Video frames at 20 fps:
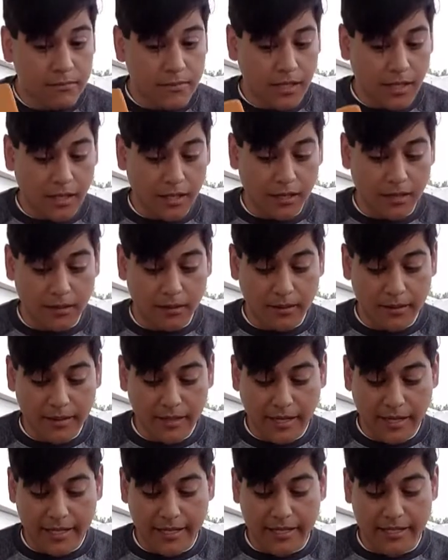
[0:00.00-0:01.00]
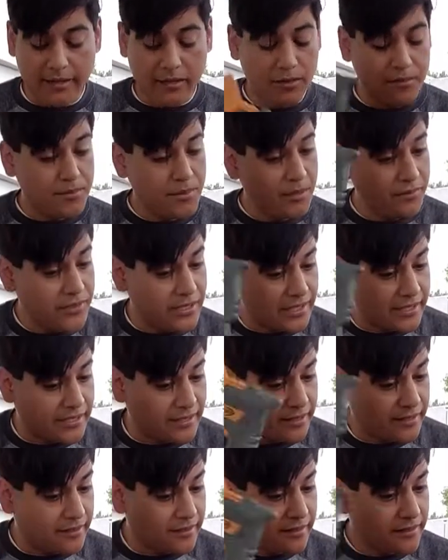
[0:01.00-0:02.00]
Uh-oh. I can hear them moving in
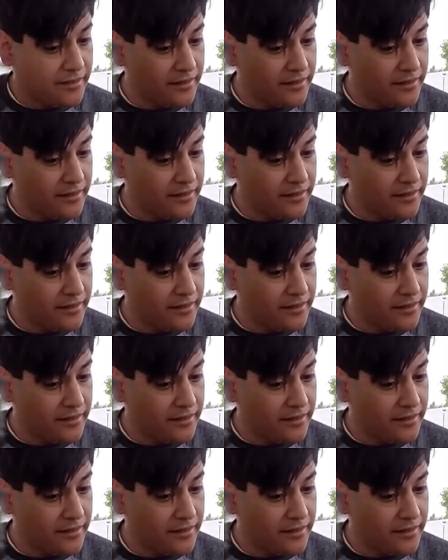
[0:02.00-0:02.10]
here.